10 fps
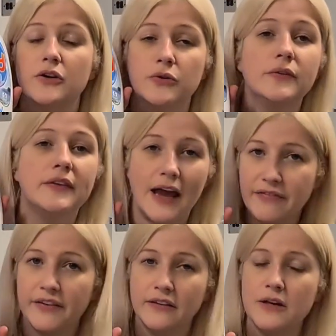you
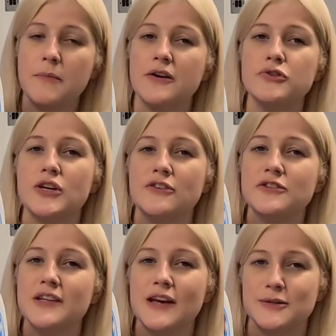definitely must
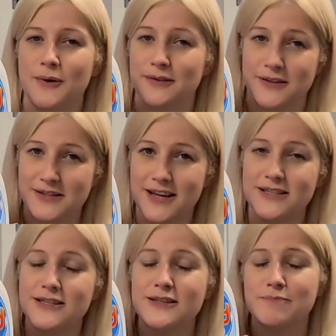change to this one because this is,